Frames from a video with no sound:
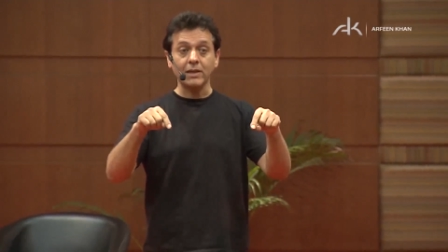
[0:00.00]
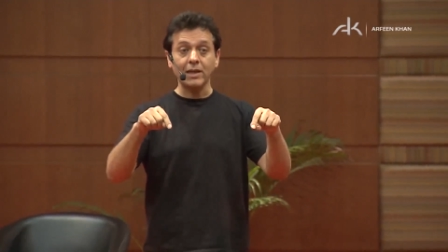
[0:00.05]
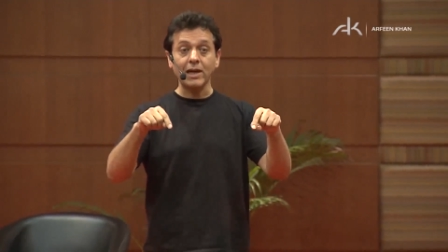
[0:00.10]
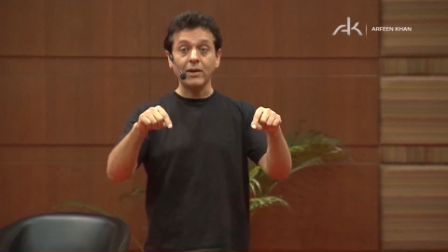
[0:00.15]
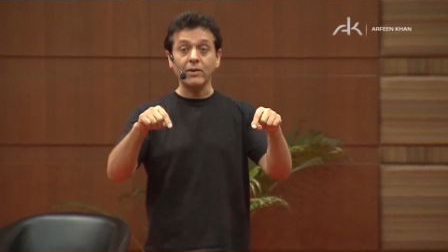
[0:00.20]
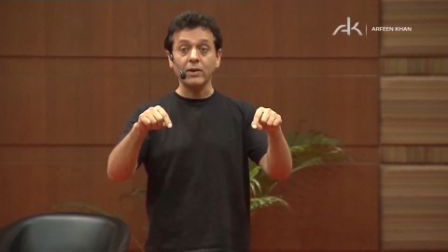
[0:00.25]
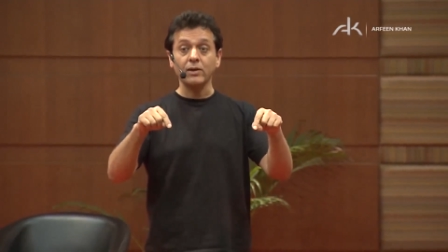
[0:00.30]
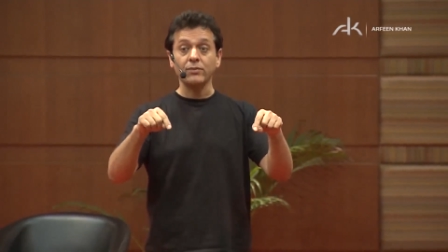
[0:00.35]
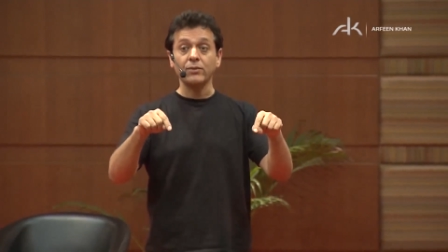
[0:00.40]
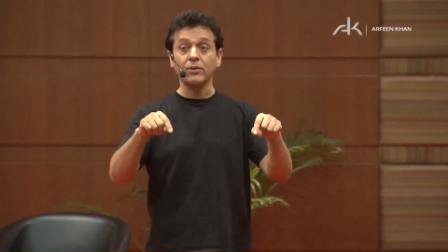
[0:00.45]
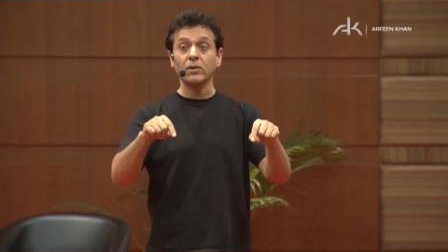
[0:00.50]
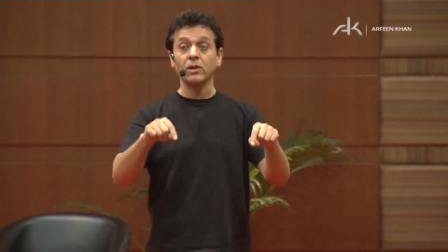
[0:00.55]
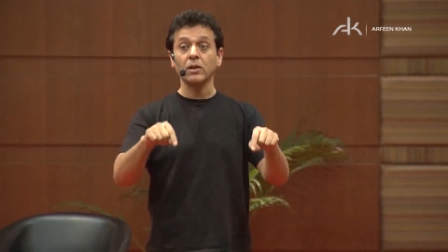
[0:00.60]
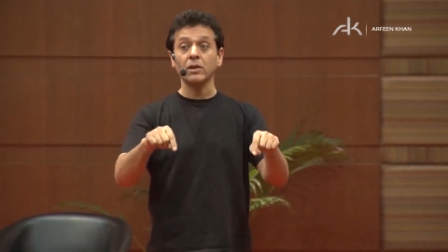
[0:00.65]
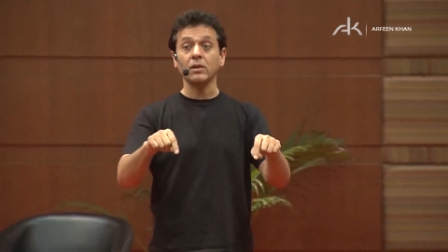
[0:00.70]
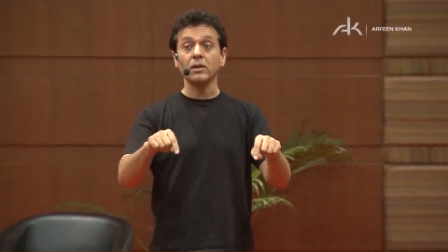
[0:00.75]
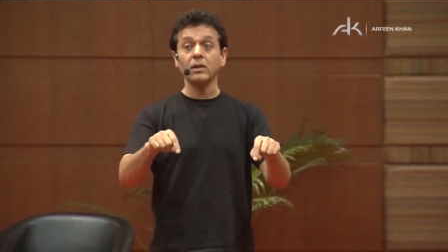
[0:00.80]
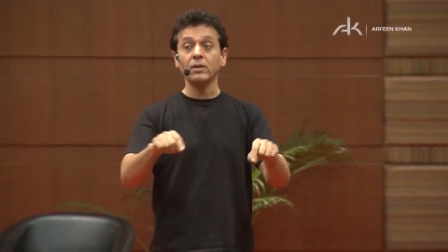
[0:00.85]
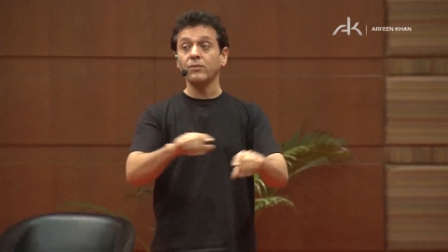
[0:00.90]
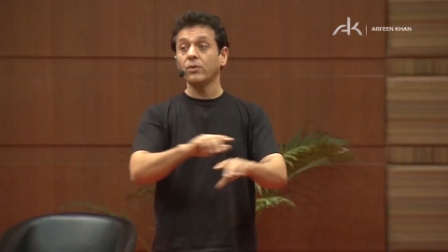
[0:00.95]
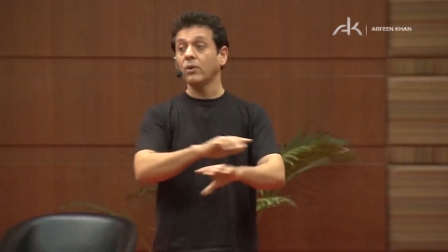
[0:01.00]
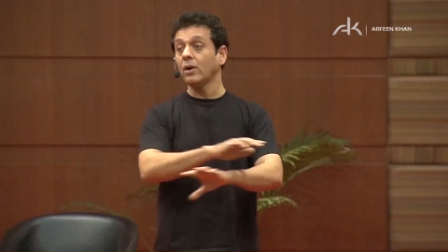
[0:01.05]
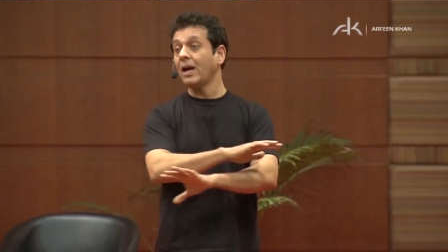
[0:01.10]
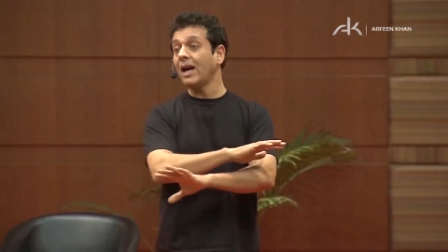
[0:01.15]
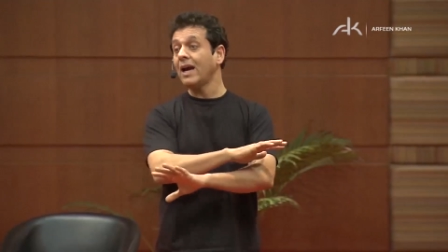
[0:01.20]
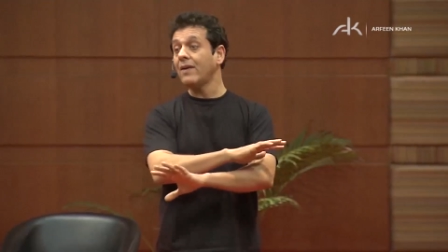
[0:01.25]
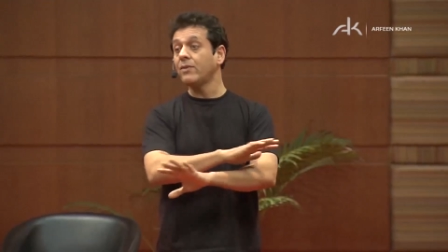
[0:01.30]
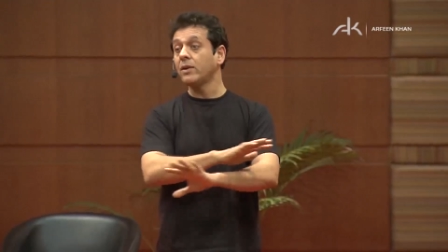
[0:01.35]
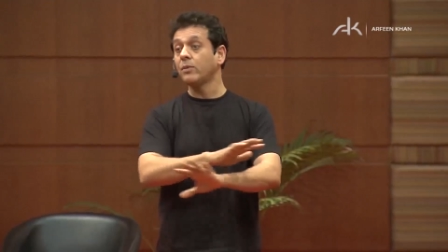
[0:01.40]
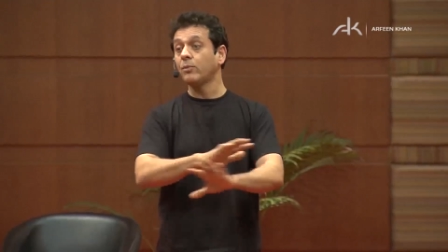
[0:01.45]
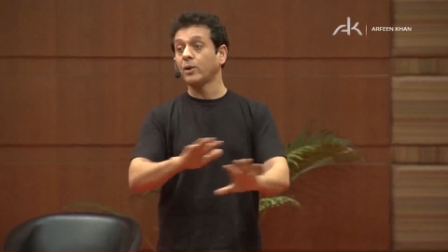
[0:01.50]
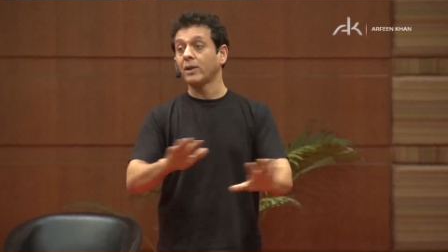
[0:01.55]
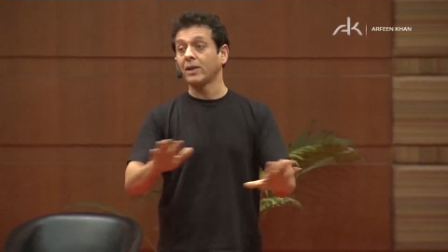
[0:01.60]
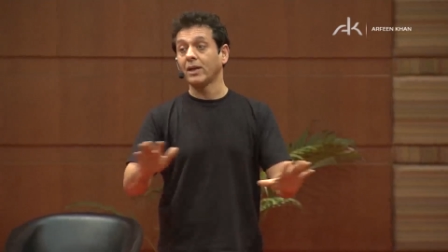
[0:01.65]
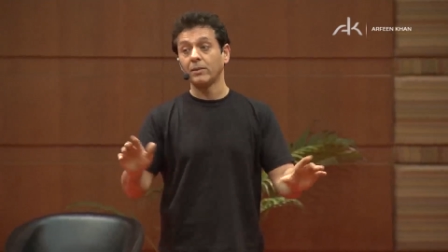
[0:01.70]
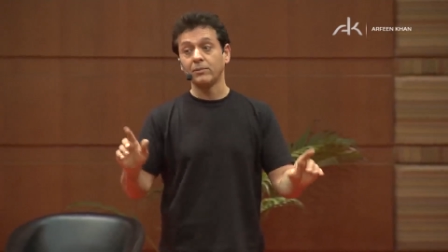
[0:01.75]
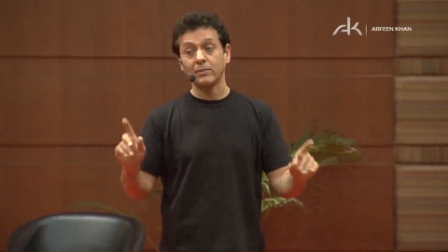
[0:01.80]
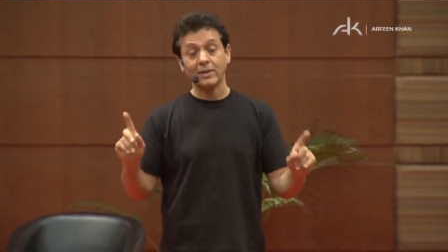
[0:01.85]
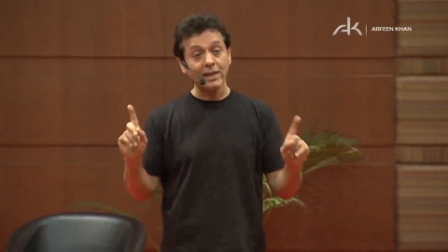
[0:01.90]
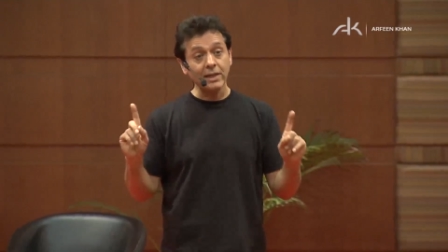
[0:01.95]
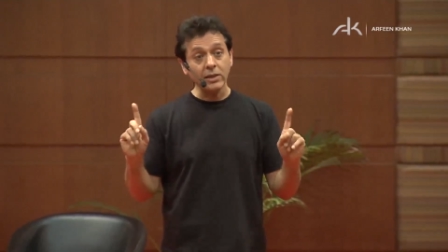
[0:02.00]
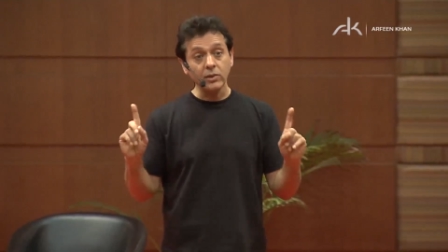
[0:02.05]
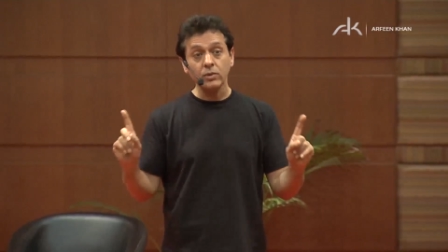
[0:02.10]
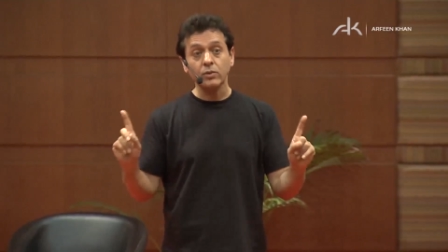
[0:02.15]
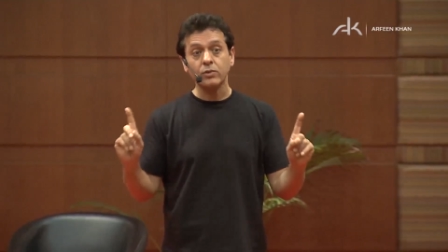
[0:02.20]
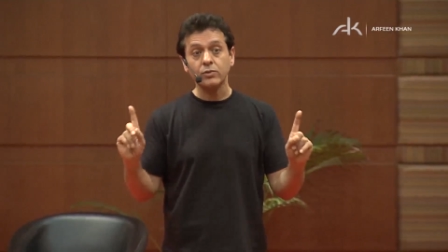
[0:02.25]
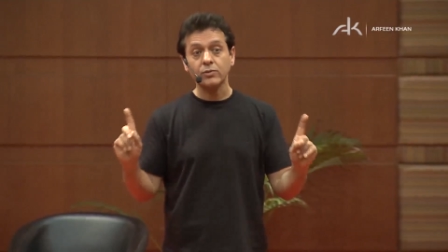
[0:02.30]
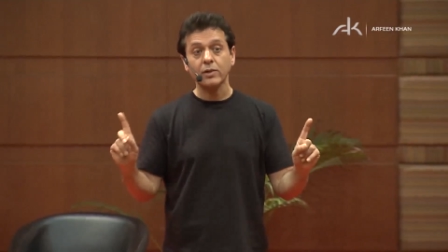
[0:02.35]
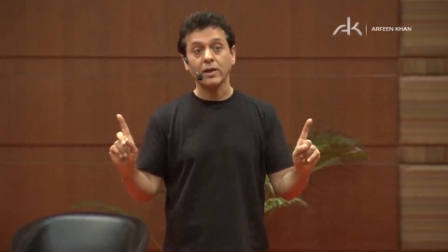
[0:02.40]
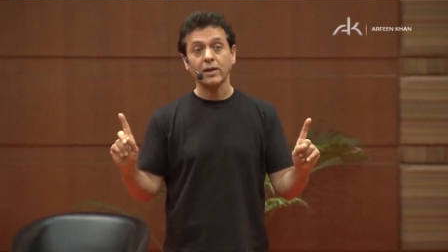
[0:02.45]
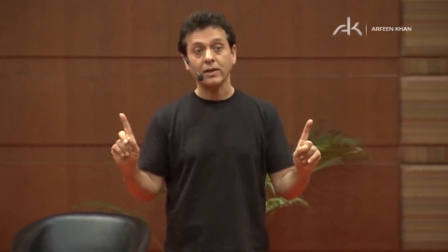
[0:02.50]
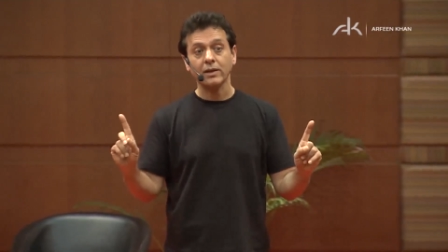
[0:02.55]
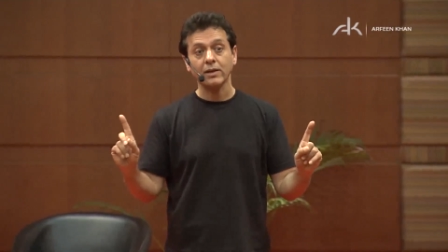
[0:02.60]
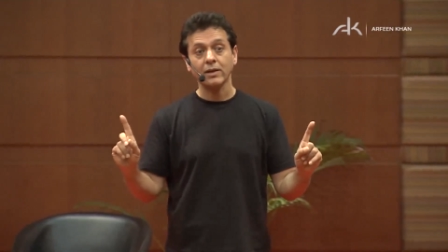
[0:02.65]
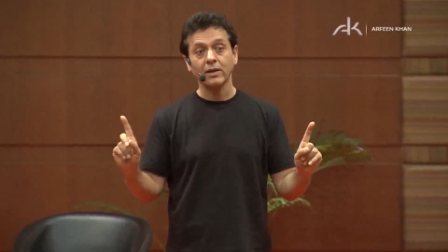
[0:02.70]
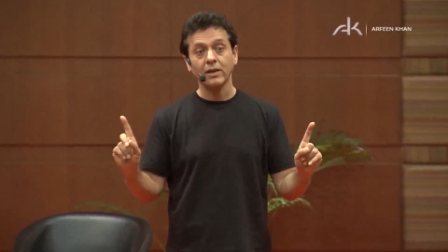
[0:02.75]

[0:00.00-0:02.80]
area for concern for everybody. I'm telling you straight.